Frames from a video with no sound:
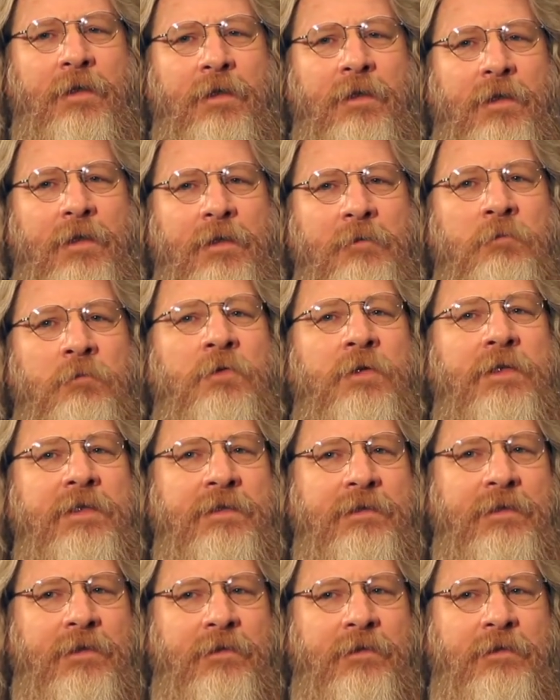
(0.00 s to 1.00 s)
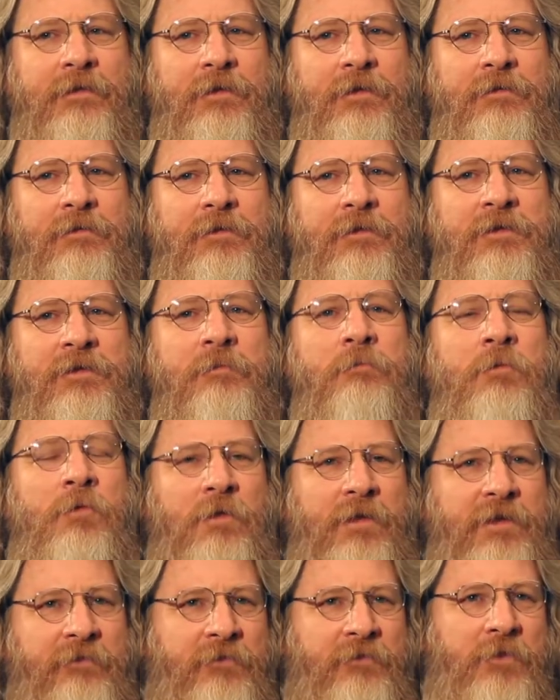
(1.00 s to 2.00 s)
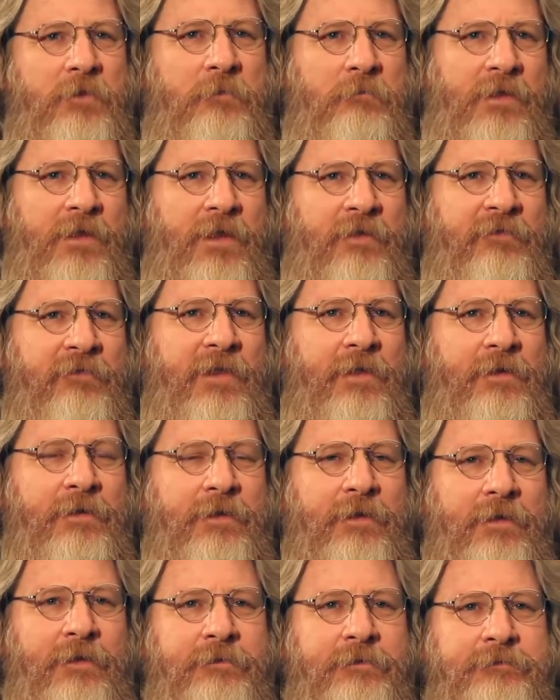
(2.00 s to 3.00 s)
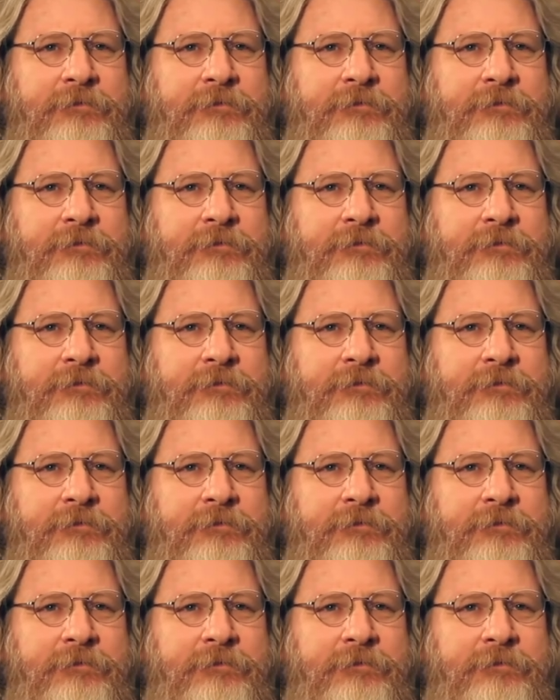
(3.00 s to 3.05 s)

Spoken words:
and I appreciated the supportive group that I found here.